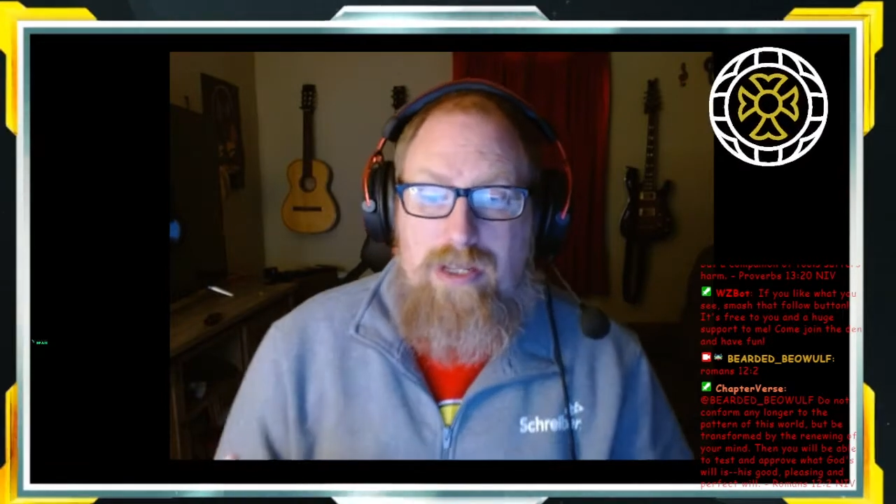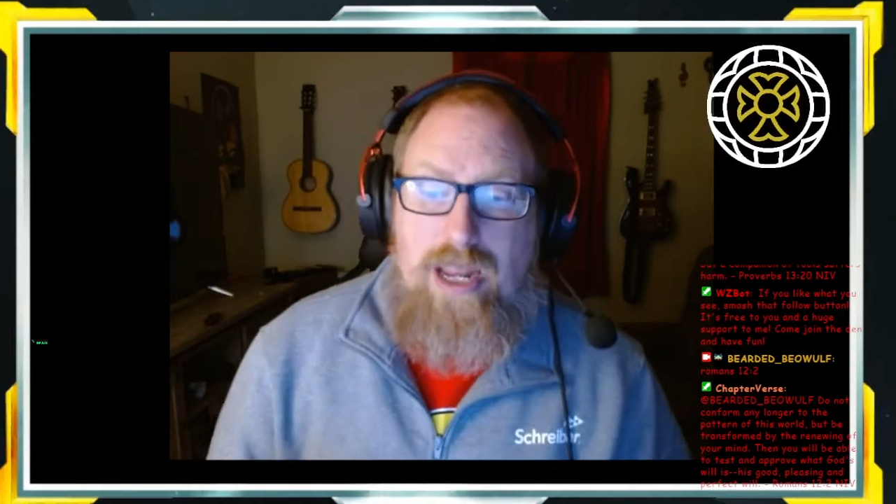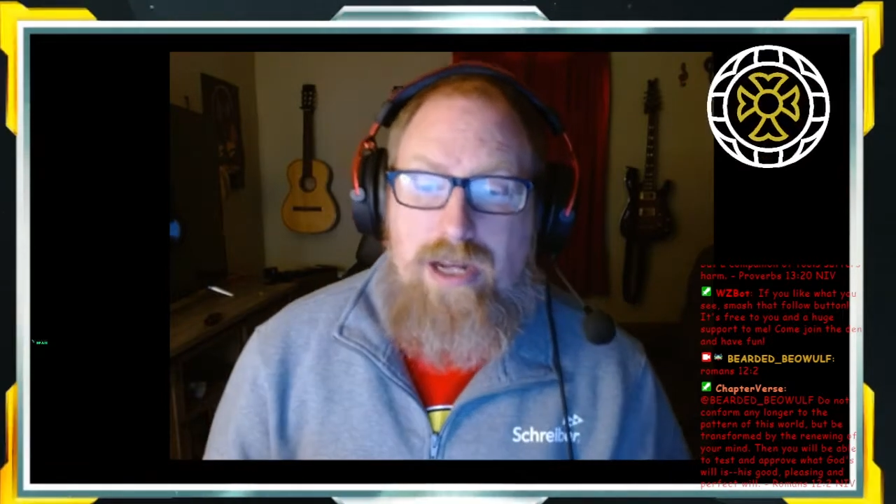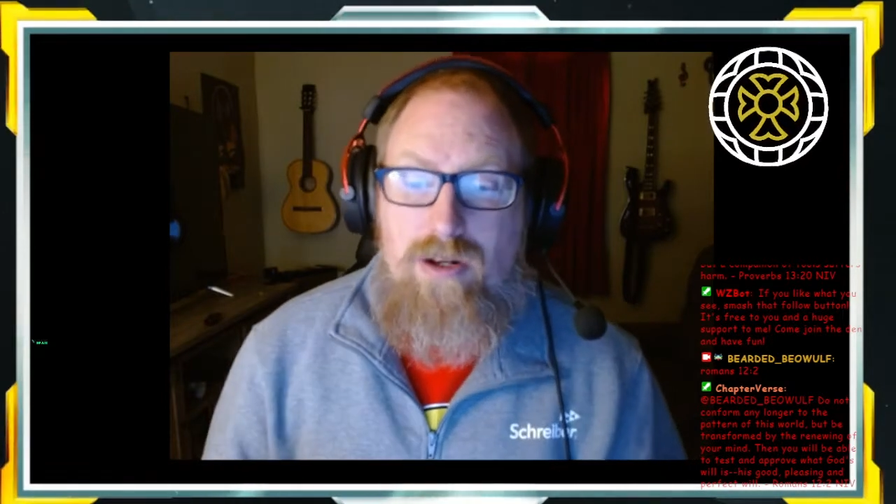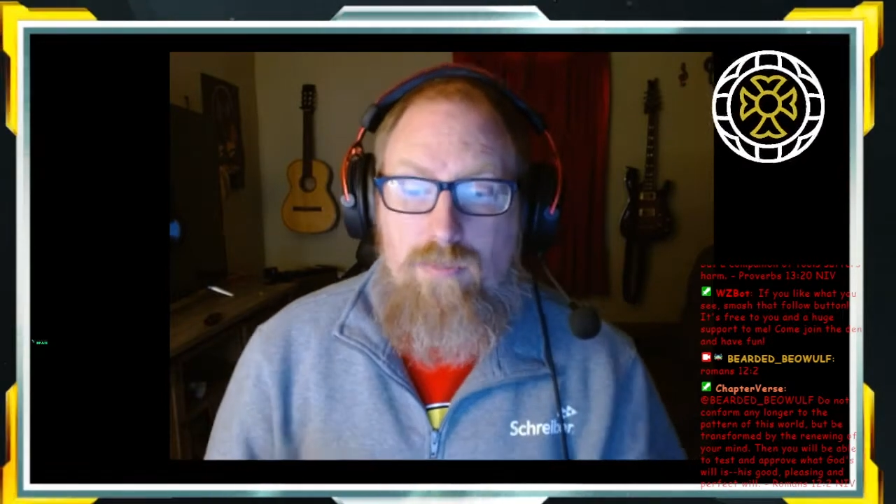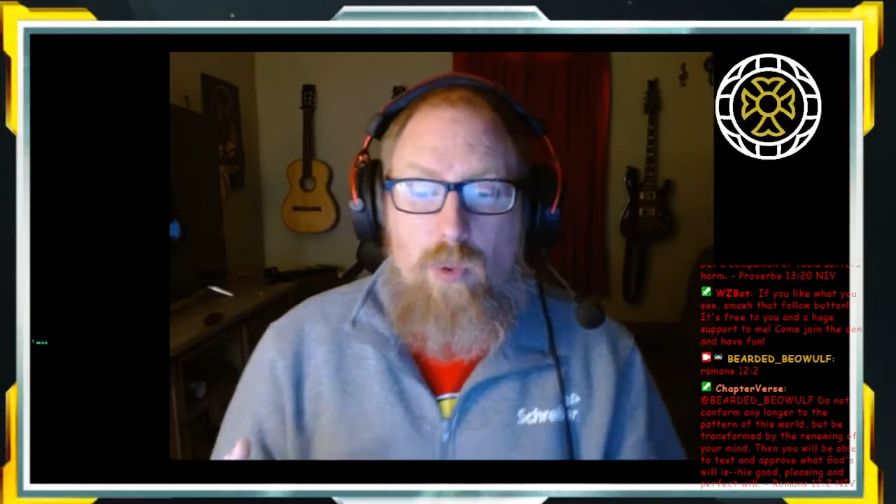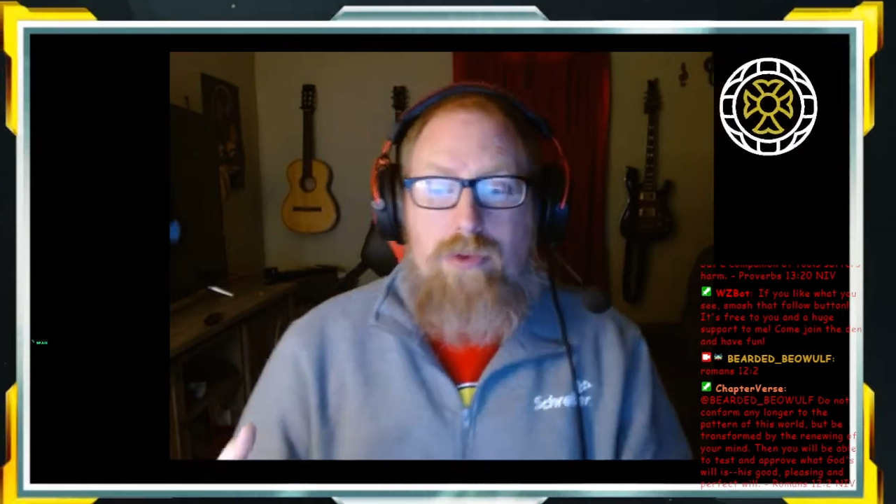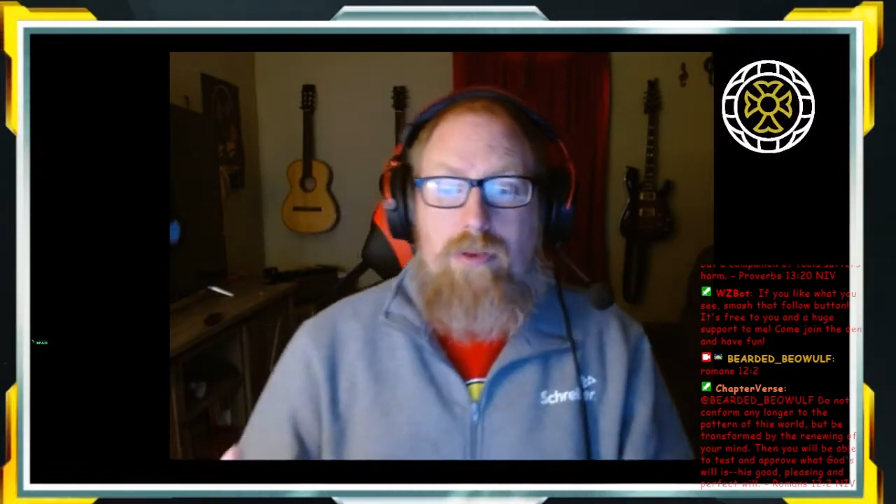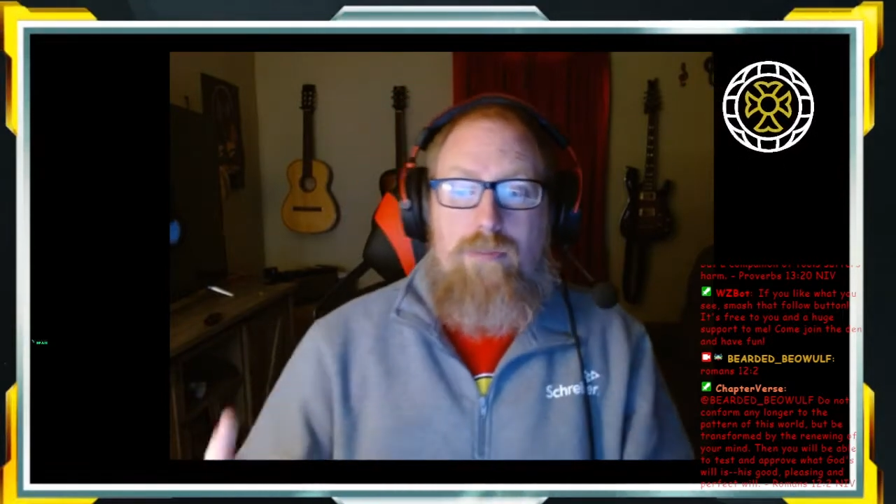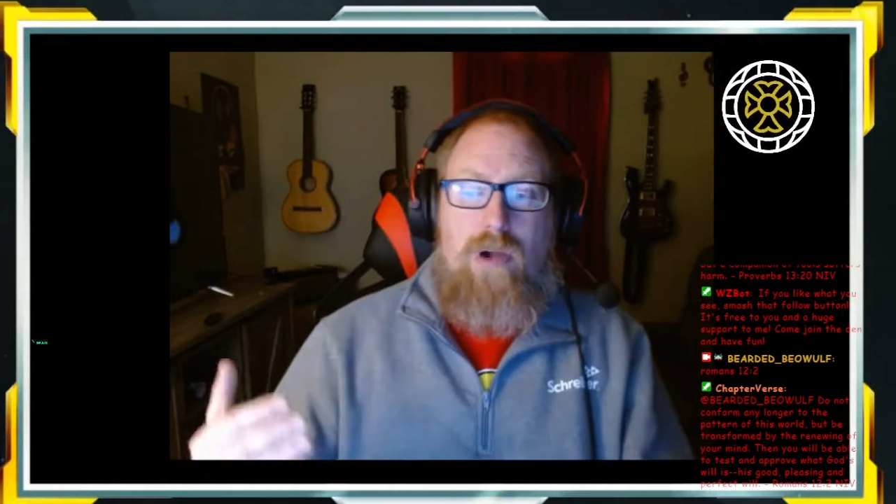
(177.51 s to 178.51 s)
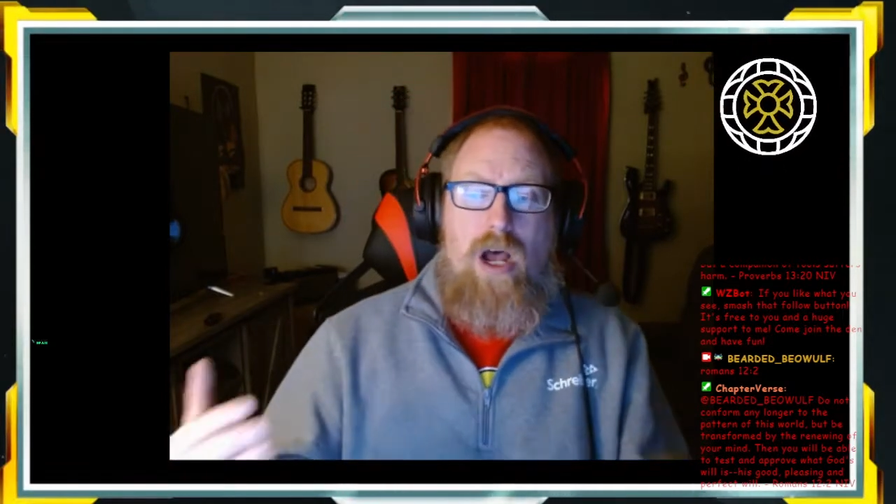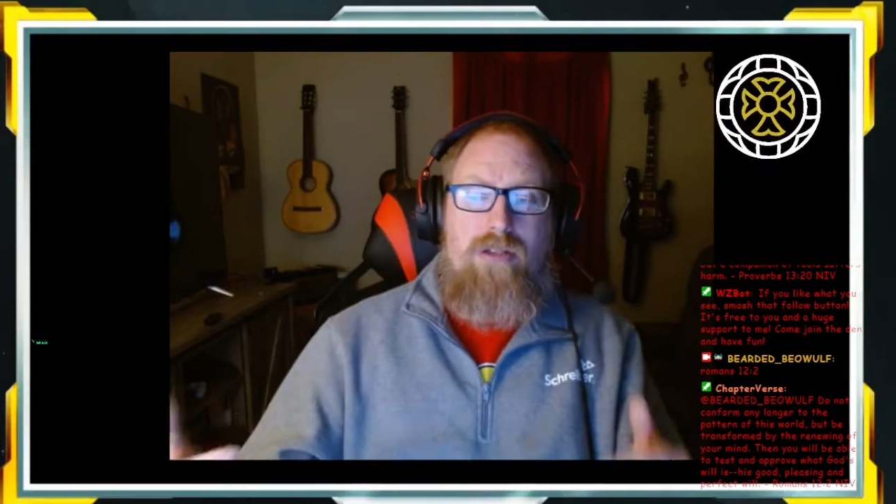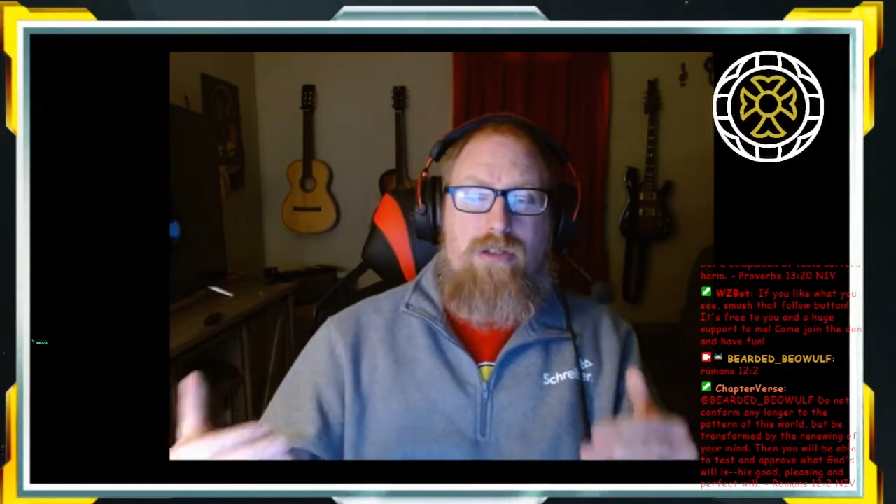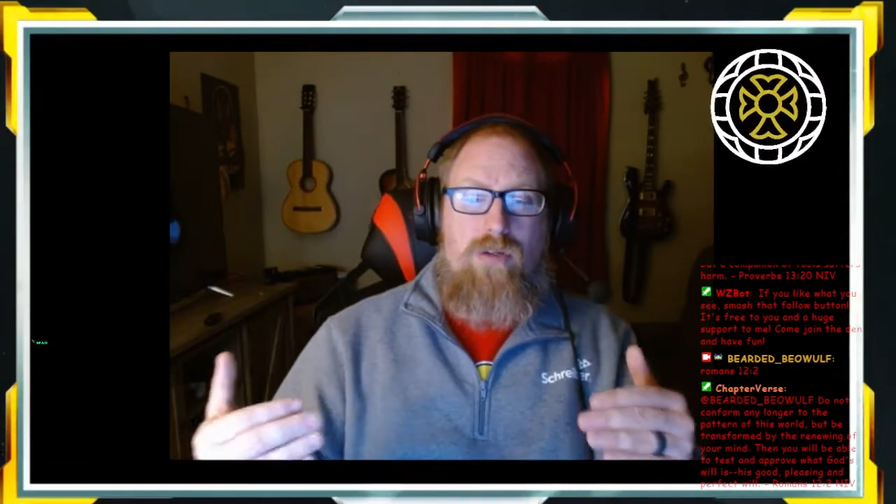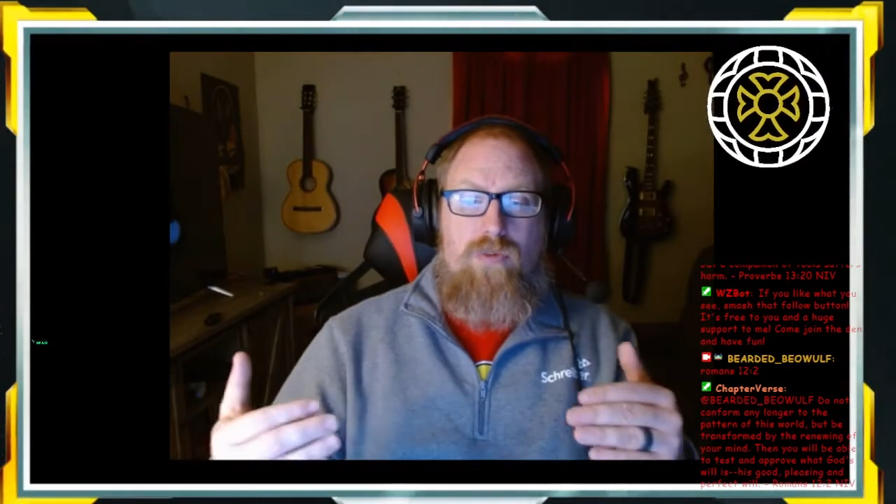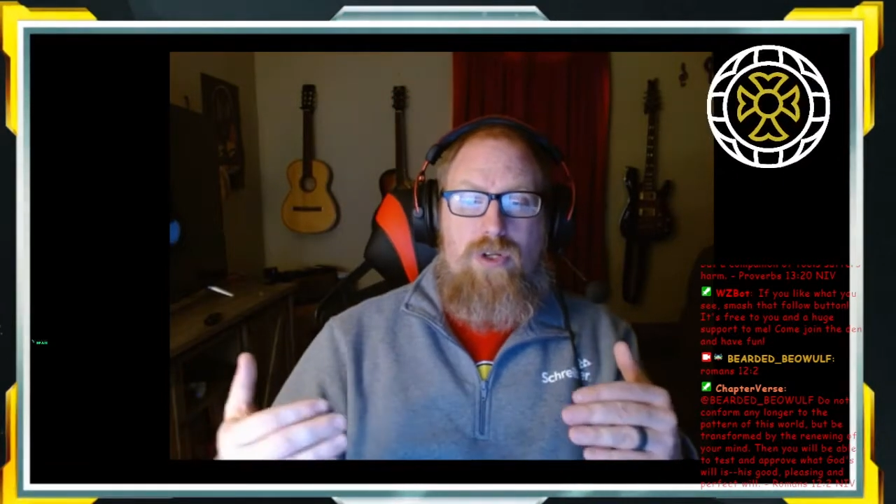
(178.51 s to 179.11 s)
negative more than the positive,